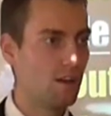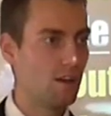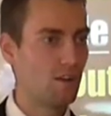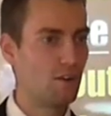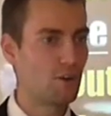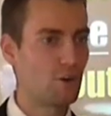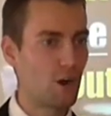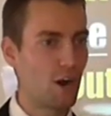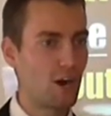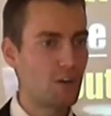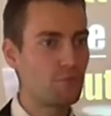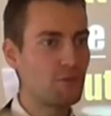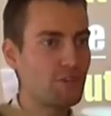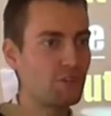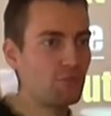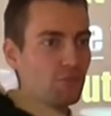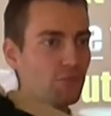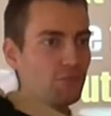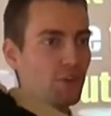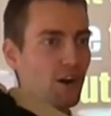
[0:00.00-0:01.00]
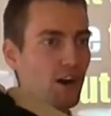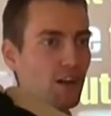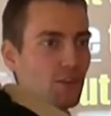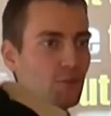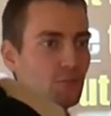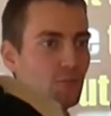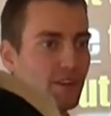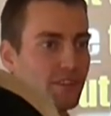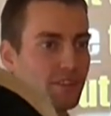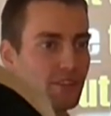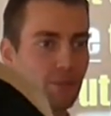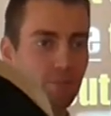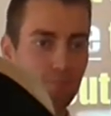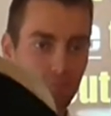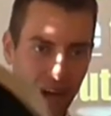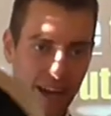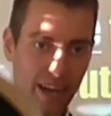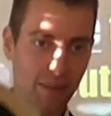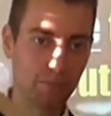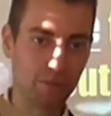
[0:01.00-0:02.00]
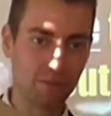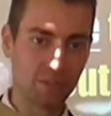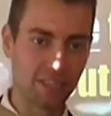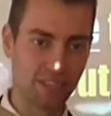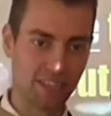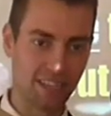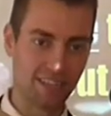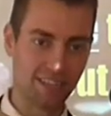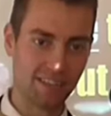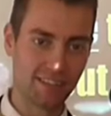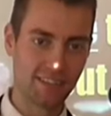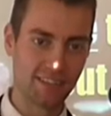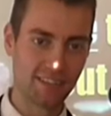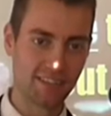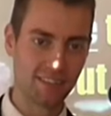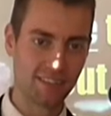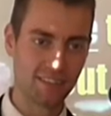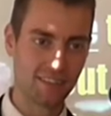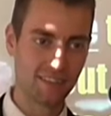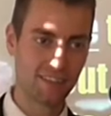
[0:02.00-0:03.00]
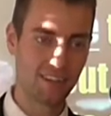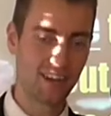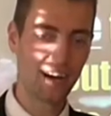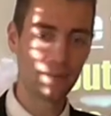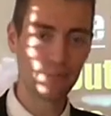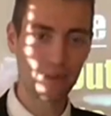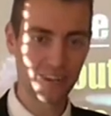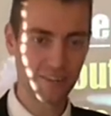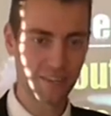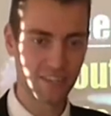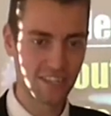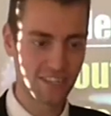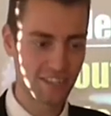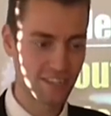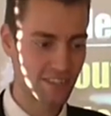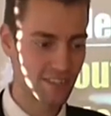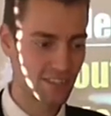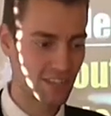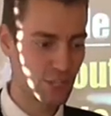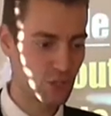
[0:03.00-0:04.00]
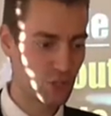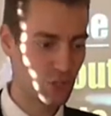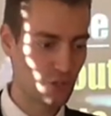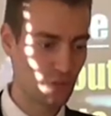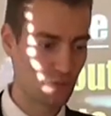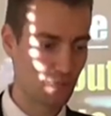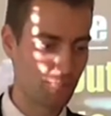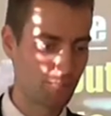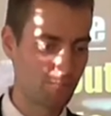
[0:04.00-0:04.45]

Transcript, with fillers: Or are we to follow what the Bible says about this issue?